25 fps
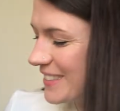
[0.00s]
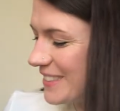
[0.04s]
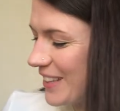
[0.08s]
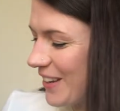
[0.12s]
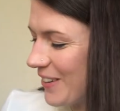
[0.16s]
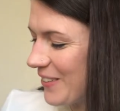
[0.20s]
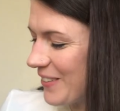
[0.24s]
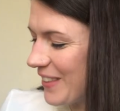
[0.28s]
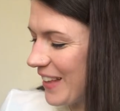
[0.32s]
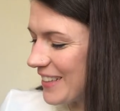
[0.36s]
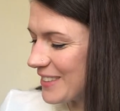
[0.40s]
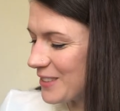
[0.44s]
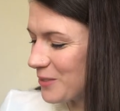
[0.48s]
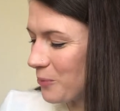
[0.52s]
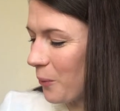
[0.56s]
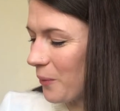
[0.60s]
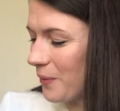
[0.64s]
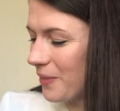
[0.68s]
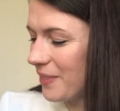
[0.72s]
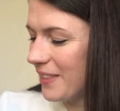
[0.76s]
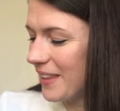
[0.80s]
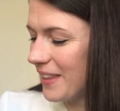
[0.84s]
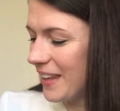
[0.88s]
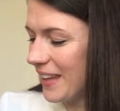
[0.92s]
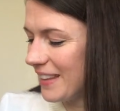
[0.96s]
so that's
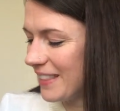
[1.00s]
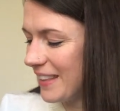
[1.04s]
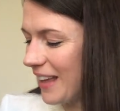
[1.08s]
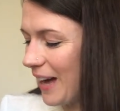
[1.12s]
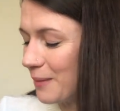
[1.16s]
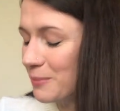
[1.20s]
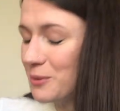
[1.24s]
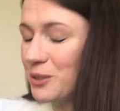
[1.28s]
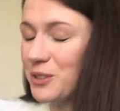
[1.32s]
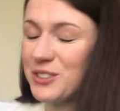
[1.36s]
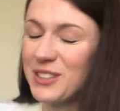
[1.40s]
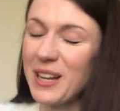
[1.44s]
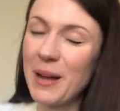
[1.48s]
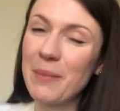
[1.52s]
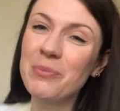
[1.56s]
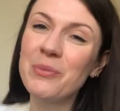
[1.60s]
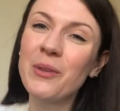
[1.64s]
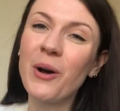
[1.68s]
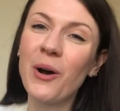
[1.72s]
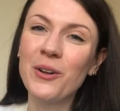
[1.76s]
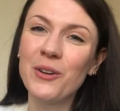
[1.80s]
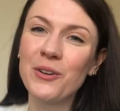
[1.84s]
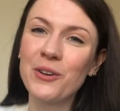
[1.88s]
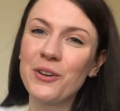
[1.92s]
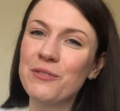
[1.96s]
one thing that I'm just, I'm
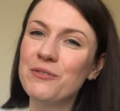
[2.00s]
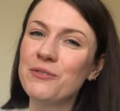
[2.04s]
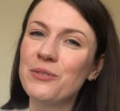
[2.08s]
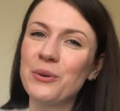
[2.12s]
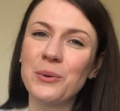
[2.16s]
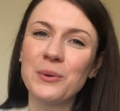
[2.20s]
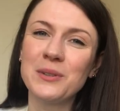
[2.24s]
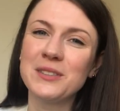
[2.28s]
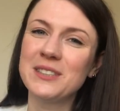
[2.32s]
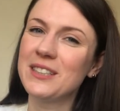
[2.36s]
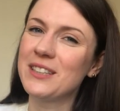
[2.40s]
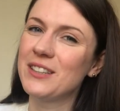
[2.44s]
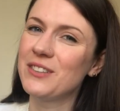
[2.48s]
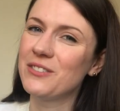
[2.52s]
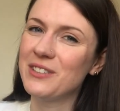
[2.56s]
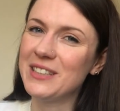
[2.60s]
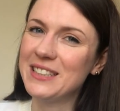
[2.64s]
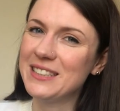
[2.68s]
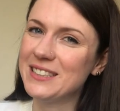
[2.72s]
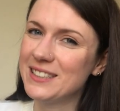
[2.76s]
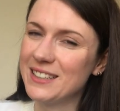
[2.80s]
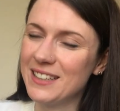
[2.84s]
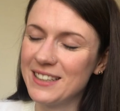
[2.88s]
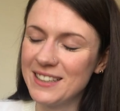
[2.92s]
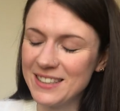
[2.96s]
not looking forward to the
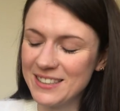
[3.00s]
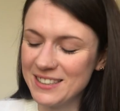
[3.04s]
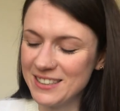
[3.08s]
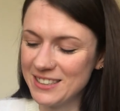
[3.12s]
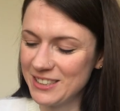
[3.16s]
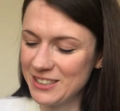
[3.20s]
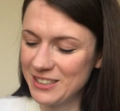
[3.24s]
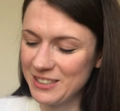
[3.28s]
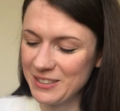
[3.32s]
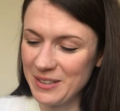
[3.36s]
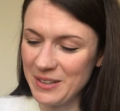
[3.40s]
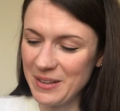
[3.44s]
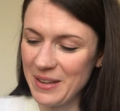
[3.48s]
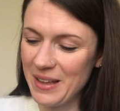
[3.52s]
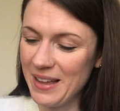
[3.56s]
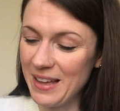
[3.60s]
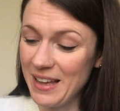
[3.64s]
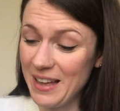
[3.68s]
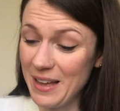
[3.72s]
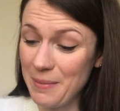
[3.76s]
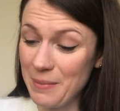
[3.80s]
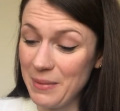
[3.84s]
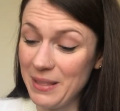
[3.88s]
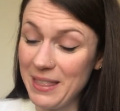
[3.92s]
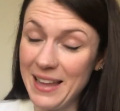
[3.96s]
research
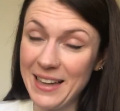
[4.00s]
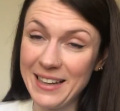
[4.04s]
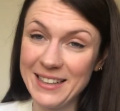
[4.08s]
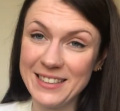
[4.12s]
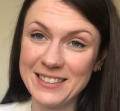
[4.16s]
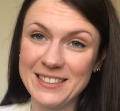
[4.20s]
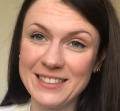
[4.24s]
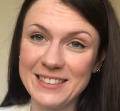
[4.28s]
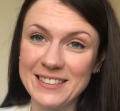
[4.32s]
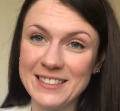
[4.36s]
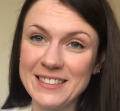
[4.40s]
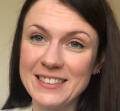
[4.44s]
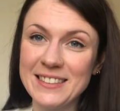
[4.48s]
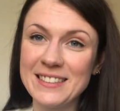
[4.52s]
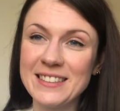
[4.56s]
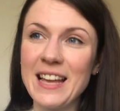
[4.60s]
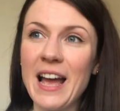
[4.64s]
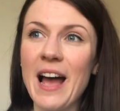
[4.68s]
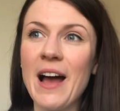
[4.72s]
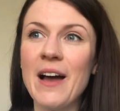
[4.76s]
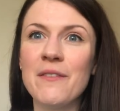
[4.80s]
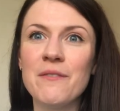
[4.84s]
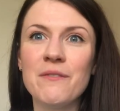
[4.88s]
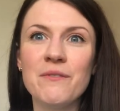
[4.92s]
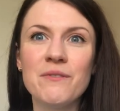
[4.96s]
um, lectures,
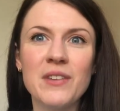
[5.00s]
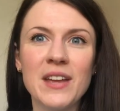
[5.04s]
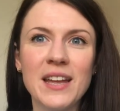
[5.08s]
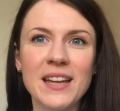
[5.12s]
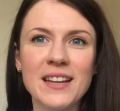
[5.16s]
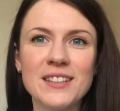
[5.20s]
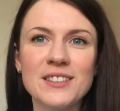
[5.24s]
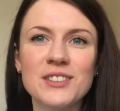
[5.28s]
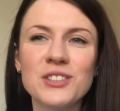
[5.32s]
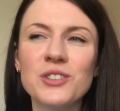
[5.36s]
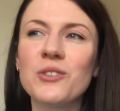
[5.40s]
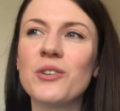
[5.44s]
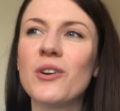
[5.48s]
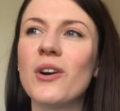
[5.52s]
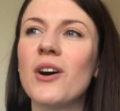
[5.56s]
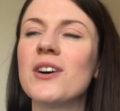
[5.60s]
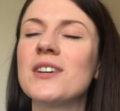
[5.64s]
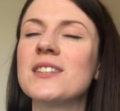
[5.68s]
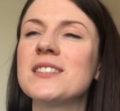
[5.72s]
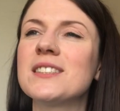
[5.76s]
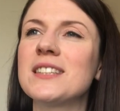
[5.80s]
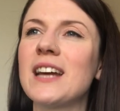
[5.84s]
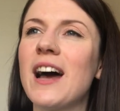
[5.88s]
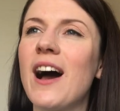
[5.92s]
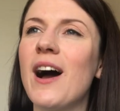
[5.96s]
and fingers
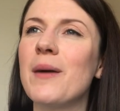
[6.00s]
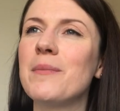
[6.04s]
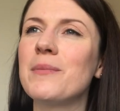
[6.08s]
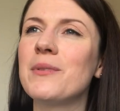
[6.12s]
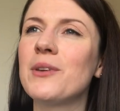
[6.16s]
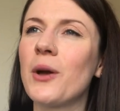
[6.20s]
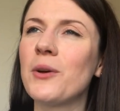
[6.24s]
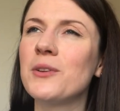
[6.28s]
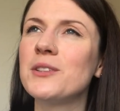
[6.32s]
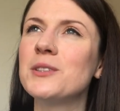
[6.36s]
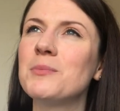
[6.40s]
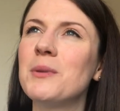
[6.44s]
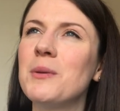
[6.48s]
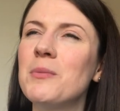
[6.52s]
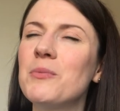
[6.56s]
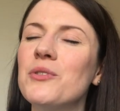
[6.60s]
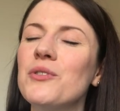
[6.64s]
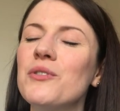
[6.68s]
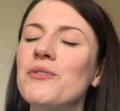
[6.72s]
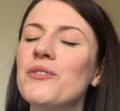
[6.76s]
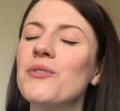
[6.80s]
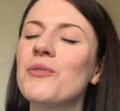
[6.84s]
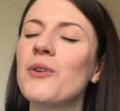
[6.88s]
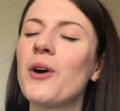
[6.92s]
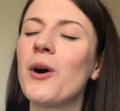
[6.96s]
crossed, I'm going to be
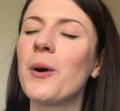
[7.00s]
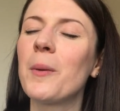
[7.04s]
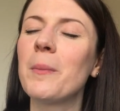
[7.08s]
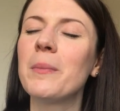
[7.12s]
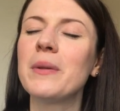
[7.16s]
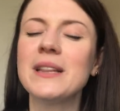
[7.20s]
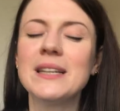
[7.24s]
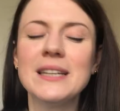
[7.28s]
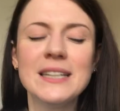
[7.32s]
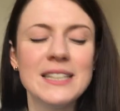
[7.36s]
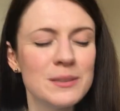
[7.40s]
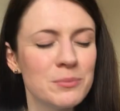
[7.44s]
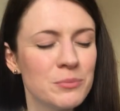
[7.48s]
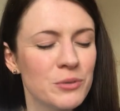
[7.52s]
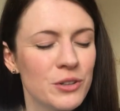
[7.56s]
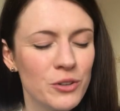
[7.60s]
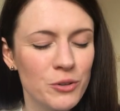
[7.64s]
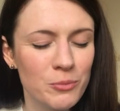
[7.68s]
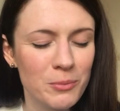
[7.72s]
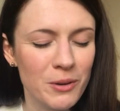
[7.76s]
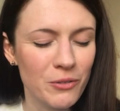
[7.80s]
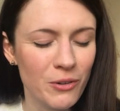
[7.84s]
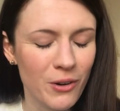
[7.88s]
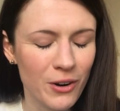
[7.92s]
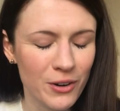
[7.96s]
proven wrong. Please prove
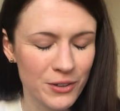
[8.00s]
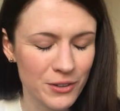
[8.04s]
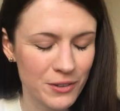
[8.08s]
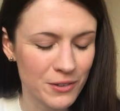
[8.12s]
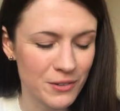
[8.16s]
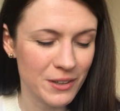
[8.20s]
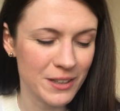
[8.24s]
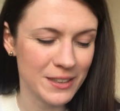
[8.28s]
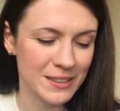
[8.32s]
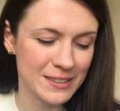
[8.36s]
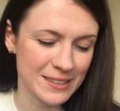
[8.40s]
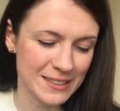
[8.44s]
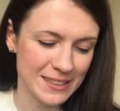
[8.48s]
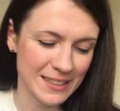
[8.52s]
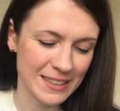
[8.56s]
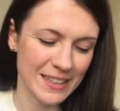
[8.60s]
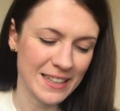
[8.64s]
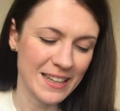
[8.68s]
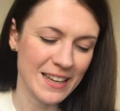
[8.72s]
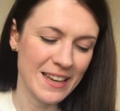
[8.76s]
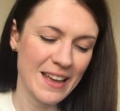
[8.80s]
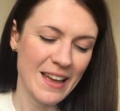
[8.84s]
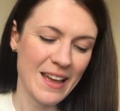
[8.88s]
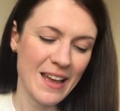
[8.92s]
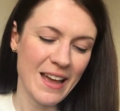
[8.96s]
me wrong, university,
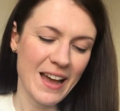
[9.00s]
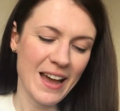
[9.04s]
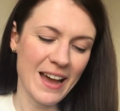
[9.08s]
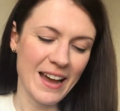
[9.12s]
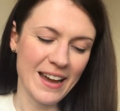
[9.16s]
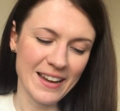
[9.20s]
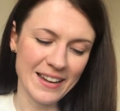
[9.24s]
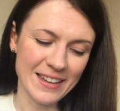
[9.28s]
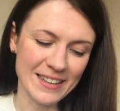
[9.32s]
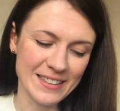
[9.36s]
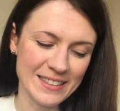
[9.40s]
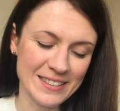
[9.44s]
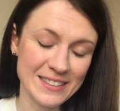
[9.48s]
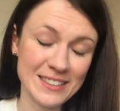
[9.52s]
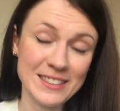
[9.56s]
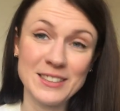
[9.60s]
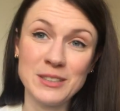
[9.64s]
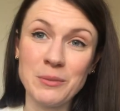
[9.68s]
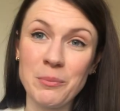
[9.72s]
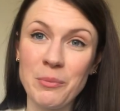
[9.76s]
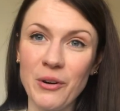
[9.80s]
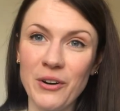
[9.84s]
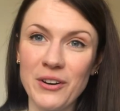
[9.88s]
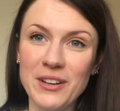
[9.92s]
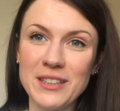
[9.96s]
and
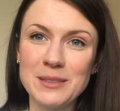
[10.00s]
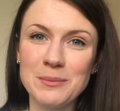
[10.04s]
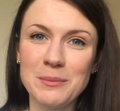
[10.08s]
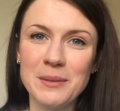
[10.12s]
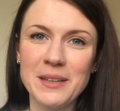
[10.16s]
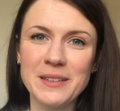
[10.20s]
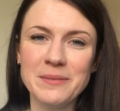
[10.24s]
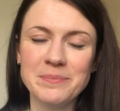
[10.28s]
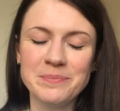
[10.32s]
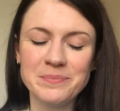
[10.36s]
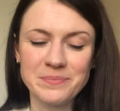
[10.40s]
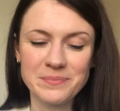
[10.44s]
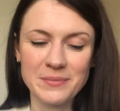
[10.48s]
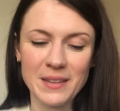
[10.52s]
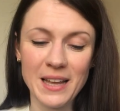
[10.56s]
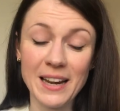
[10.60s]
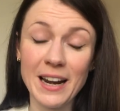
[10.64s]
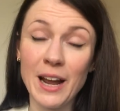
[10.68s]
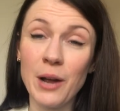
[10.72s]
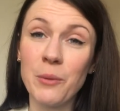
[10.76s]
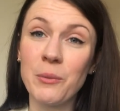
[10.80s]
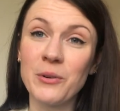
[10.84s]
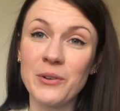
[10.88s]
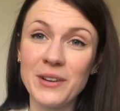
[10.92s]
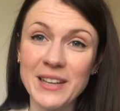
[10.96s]
surprise me, and
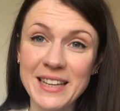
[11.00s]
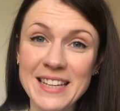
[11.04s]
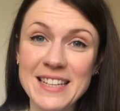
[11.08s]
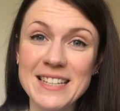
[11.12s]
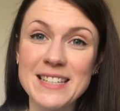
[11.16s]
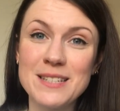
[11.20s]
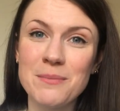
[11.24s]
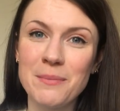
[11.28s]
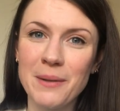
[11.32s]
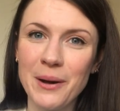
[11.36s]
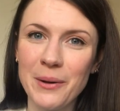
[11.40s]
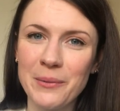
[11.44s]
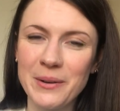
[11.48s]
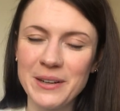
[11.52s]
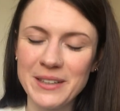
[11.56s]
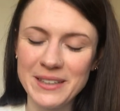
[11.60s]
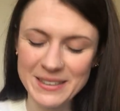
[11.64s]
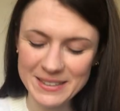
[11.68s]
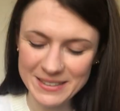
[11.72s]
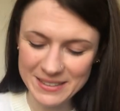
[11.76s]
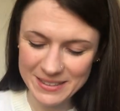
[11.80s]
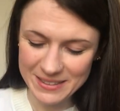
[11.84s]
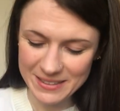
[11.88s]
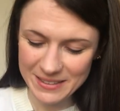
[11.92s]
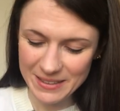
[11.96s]
I will eat my
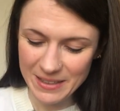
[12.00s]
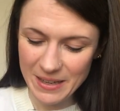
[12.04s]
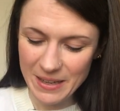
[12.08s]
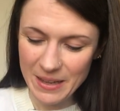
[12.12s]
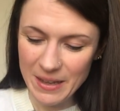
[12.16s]
words.